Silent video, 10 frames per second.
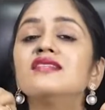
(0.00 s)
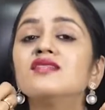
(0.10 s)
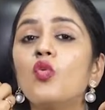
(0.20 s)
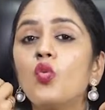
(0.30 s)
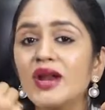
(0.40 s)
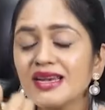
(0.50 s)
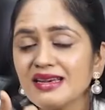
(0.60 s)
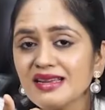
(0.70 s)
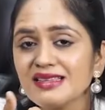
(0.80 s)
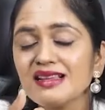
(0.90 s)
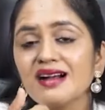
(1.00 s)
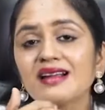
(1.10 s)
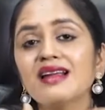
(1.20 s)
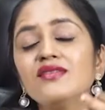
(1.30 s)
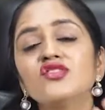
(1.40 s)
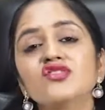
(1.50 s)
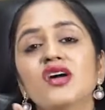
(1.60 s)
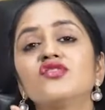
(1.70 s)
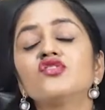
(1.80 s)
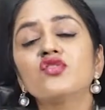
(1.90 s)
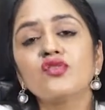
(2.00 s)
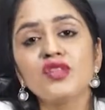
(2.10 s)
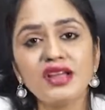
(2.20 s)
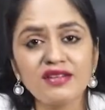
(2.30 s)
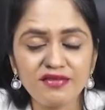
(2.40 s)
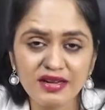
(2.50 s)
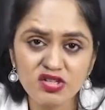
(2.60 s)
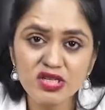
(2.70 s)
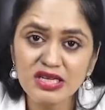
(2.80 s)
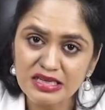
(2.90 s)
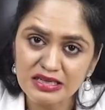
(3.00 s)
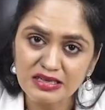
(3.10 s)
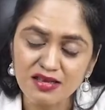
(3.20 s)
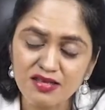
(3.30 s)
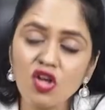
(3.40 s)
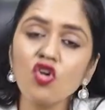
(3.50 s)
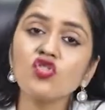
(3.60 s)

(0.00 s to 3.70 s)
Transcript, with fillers: there is a wetness again chances of the infection increases